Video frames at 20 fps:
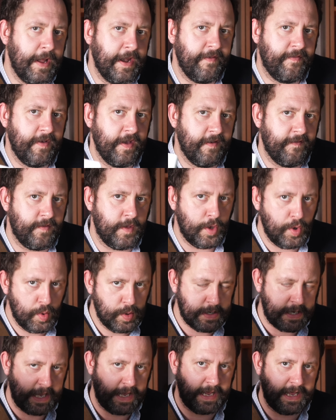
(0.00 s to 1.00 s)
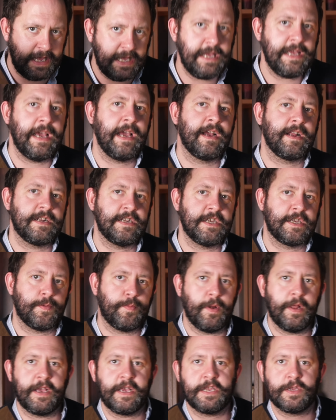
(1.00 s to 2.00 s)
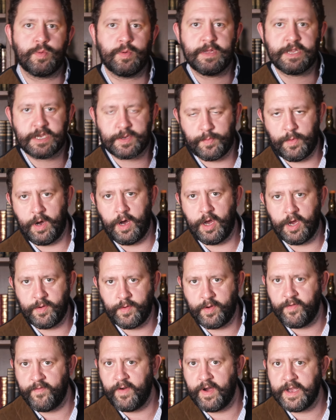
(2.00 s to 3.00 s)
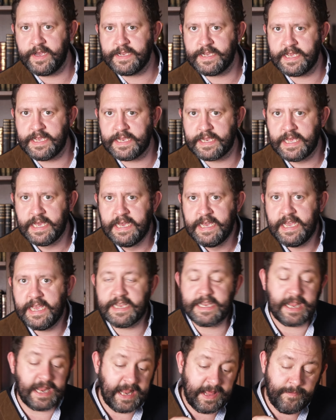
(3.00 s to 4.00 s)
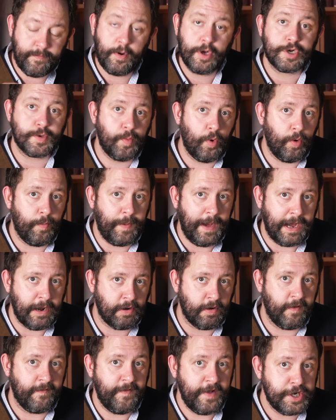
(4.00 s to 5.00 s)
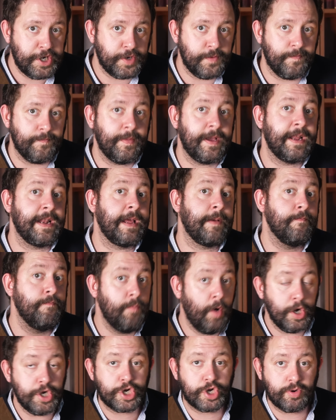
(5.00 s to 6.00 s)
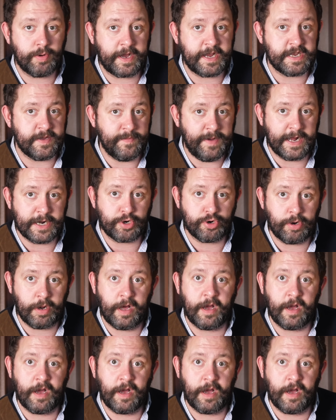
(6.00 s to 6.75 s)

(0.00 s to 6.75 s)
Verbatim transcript: benefit of using e-ink displays with smart home devices is that they're much more power efficient, meaning much greater battery